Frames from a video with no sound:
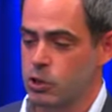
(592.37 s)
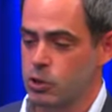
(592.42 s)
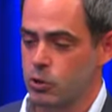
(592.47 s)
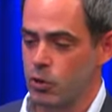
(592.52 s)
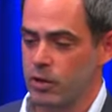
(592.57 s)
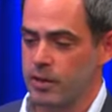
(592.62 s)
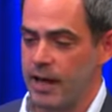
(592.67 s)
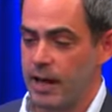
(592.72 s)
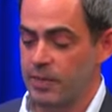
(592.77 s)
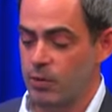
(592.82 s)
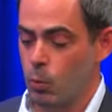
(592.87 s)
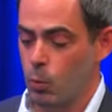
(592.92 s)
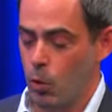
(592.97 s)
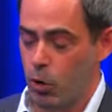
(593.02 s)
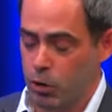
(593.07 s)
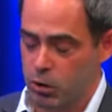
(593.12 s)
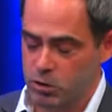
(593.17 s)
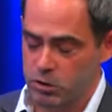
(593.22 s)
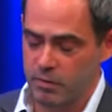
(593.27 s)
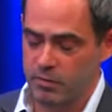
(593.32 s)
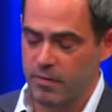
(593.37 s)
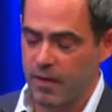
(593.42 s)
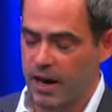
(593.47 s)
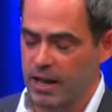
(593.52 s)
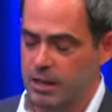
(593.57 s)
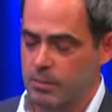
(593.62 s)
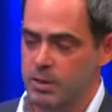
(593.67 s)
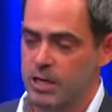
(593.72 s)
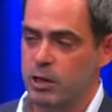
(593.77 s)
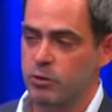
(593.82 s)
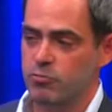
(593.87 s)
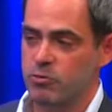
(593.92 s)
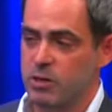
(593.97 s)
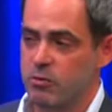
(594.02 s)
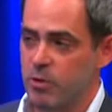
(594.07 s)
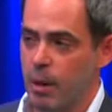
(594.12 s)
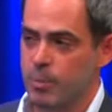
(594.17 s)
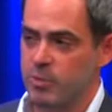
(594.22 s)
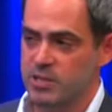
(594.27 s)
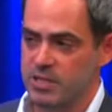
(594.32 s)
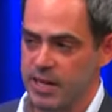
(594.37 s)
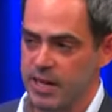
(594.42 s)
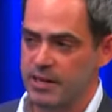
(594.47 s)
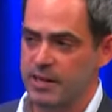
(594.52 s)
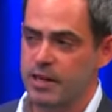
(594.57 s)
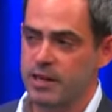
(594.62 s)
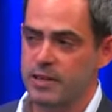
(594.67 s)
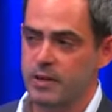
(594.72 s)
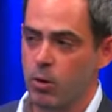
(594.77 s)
sure that workers are finally being re-represented